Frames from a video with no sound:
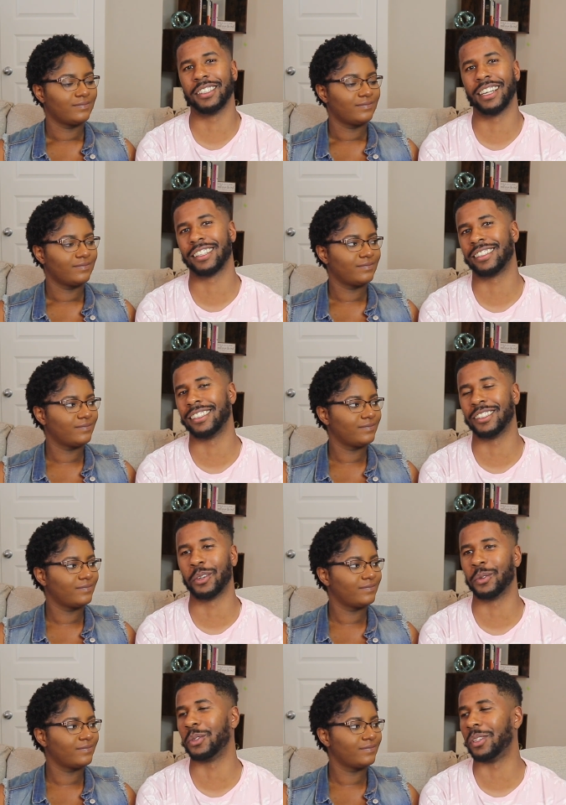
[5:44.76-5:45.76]
Speaker 1: Actually,
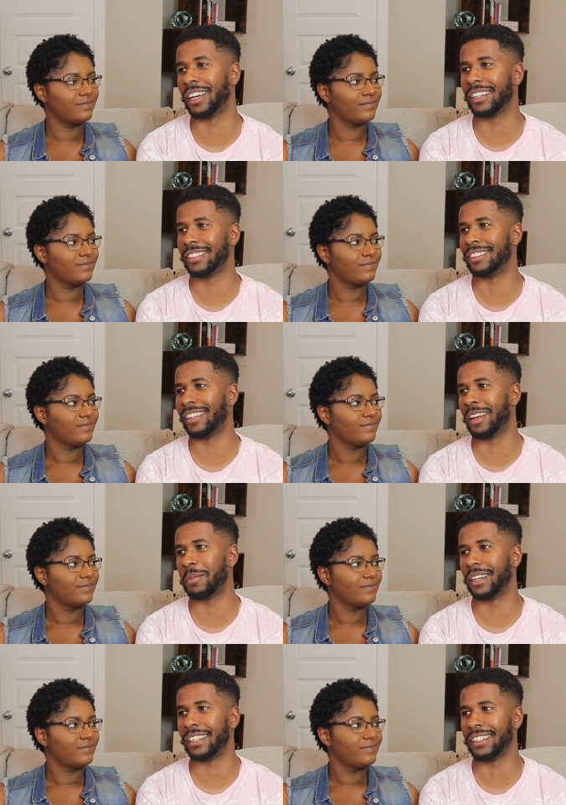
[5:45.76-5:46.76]
don't do that because that
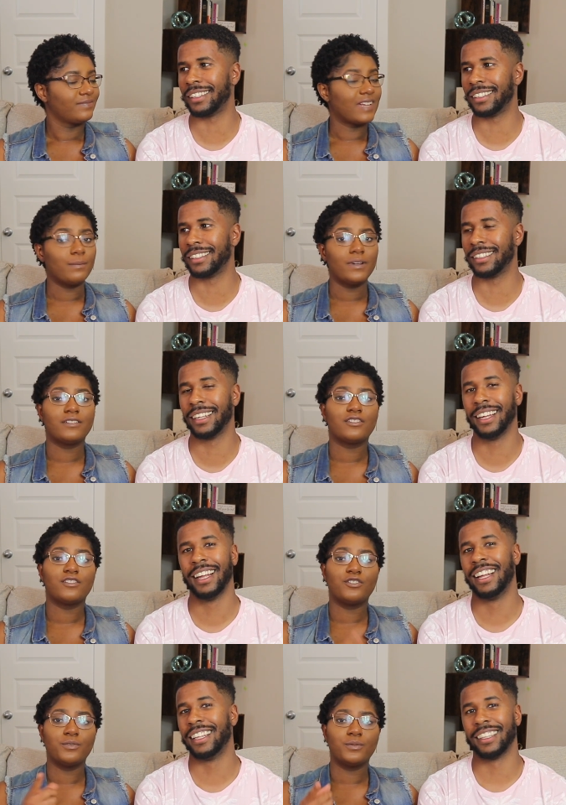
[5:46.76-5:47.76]
might that might
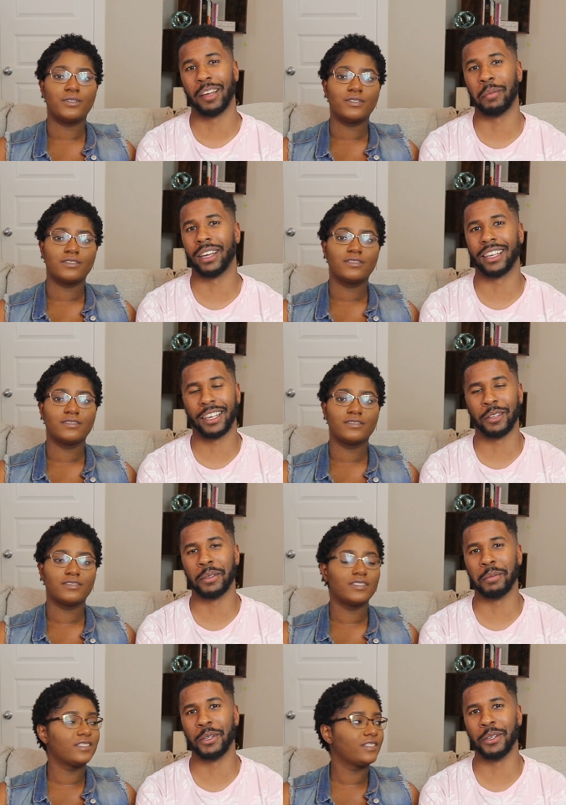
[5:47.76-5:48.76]
turn you that on. That might get you
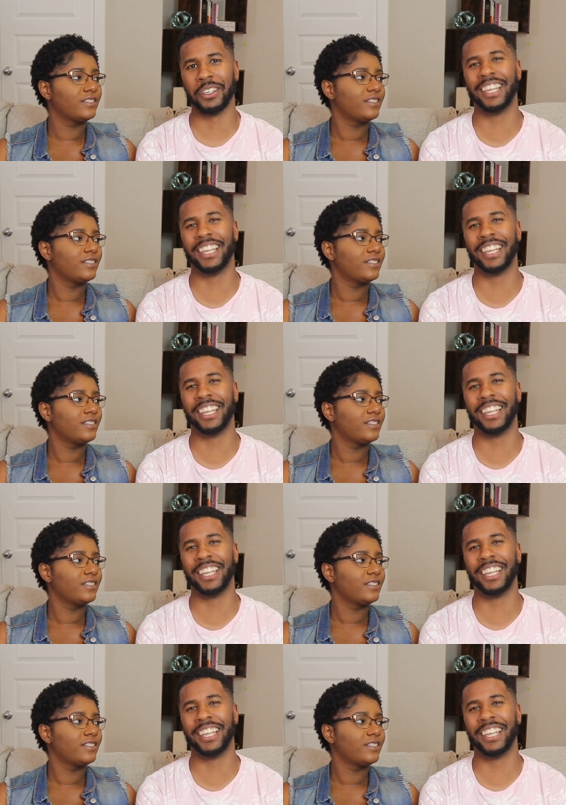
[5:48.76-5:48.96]
in the mood.